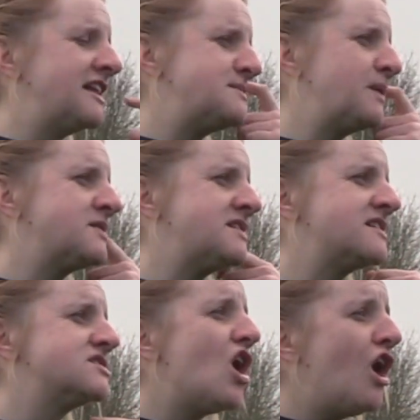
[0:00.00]

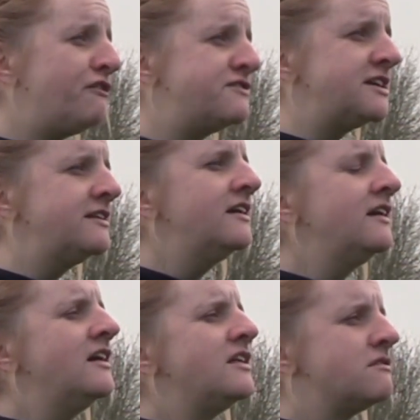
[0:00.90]
antibiotics, often
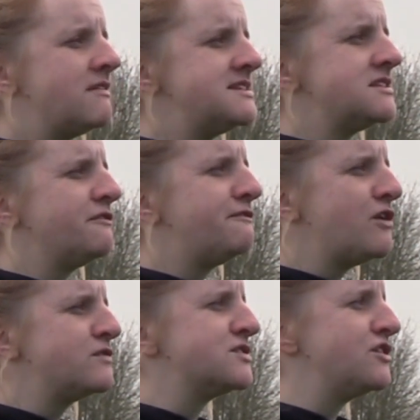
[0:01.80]
the reason that
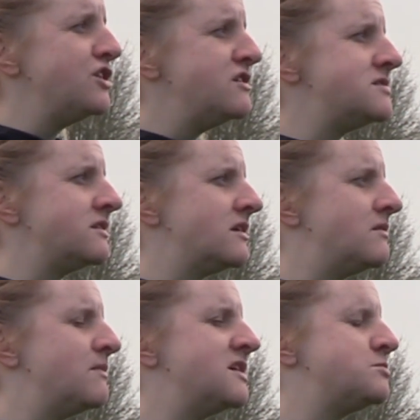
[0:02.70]
folks are using
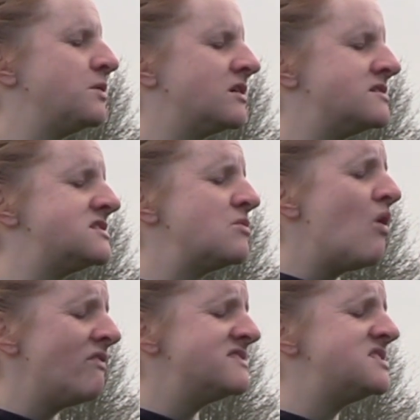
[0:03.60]
them is because they
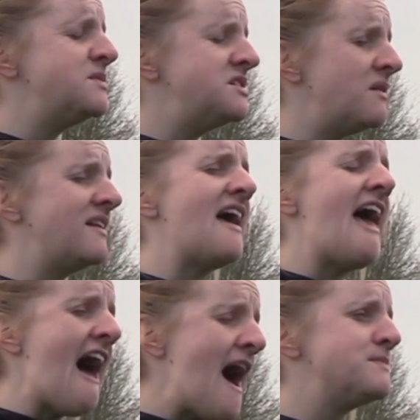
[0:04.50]
want to be doing
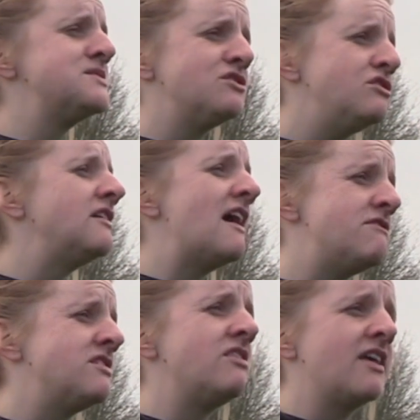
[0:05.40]
absolutely
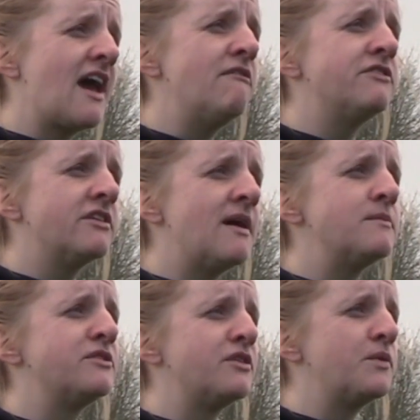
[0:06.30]
everything they can for the
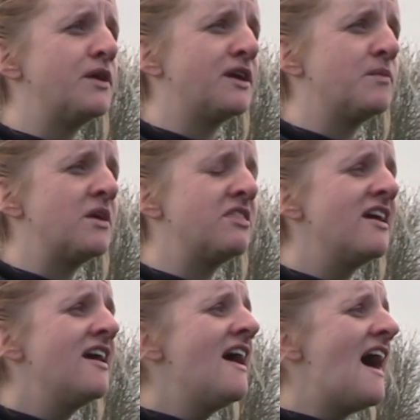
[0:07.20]
lambs that they're working with.
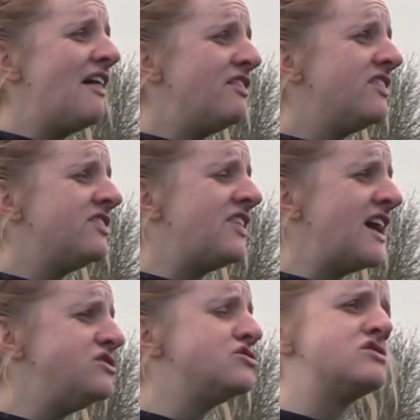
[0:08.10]
And
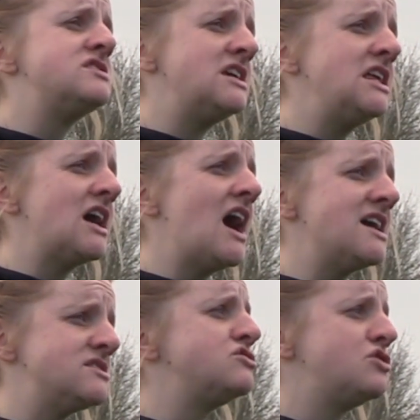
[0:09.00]
they just see that
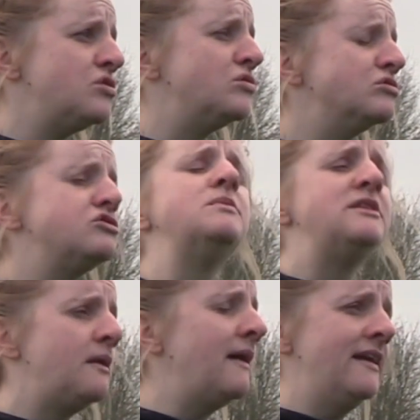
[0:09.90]
as a tool to be
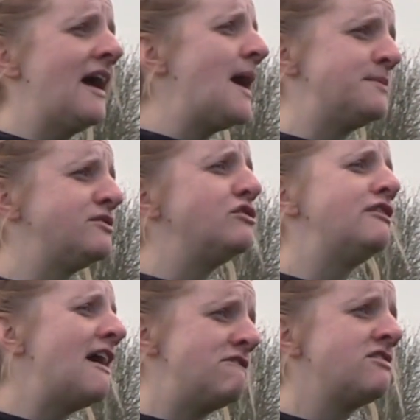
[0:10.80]
doing
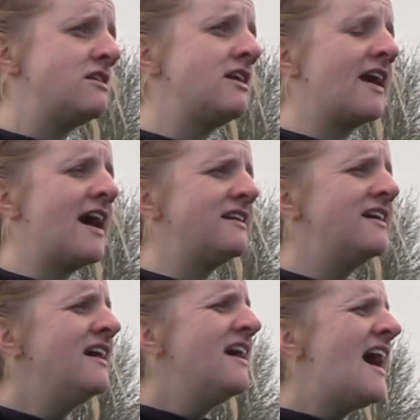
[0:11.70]
absolutely everything you can.
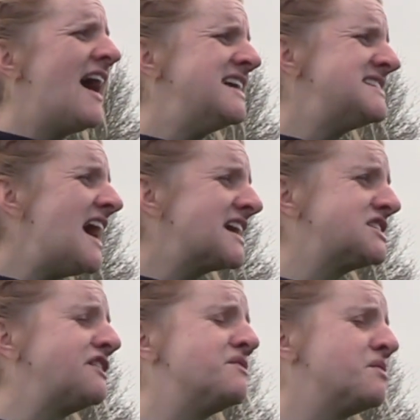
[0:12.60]
And it's
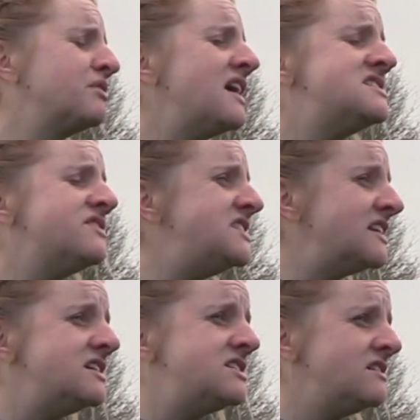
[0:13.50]
actually from a place of
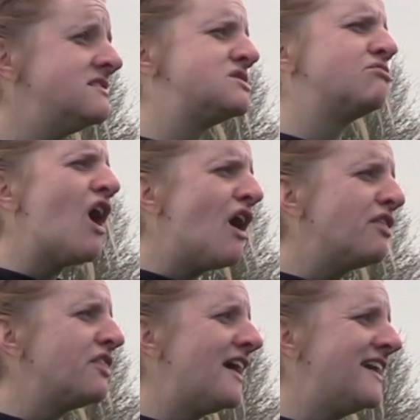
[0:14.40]
diligence
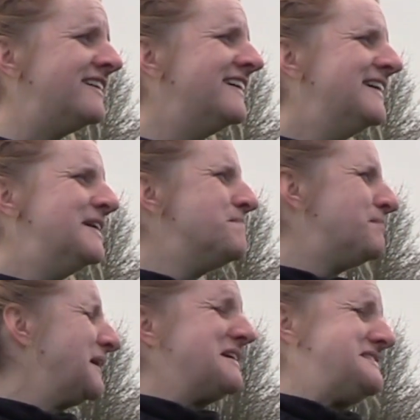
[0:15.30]
rather than
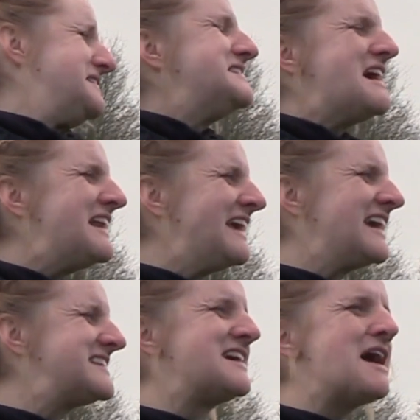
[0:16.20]
because there's any
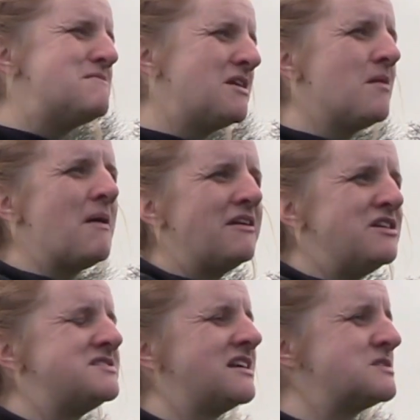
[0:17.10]
excitement about
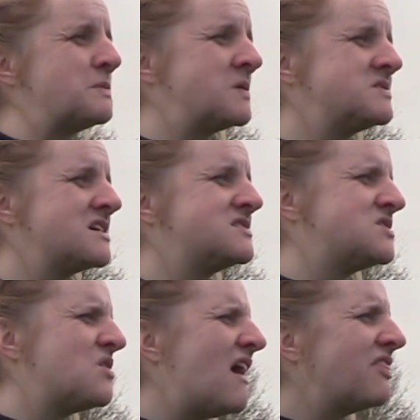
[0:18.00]
using antibiotics.
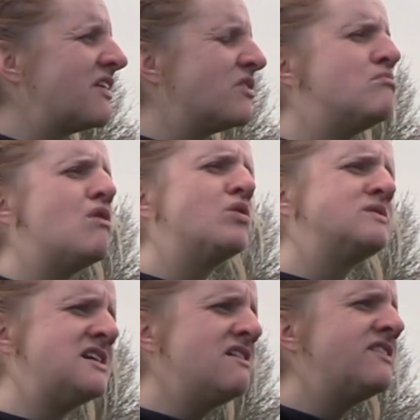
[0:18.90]
So I think the
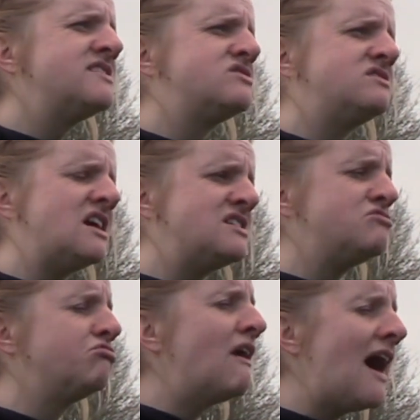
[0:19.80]
motive is
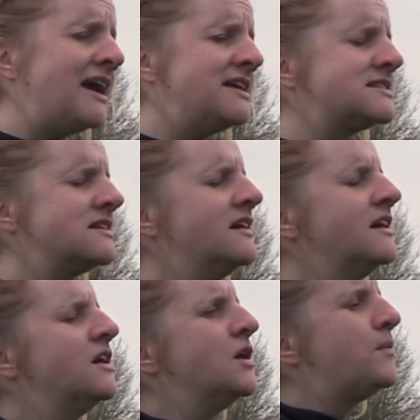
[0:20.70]
right.
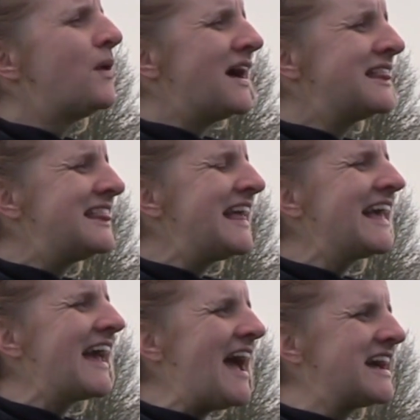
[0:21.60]
But I
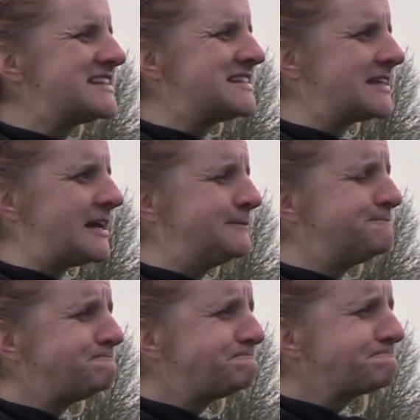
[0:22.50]
think actually,
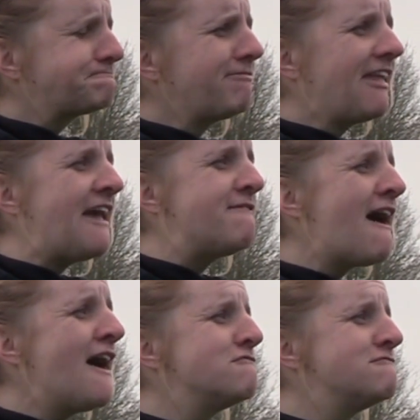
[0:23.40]
if
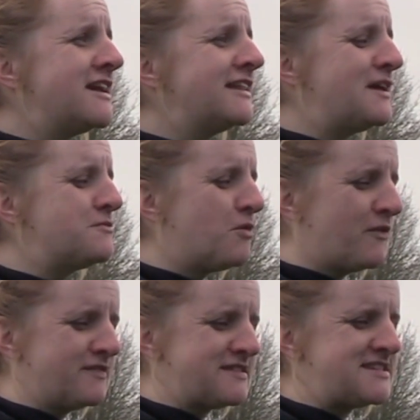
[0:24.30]
I really
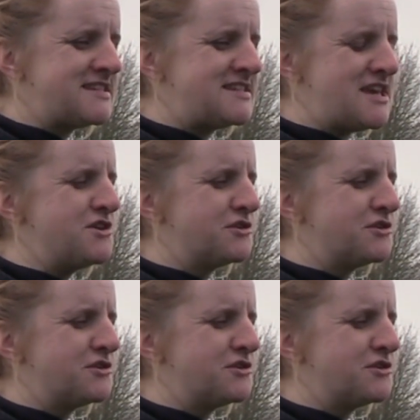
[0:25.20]
want to see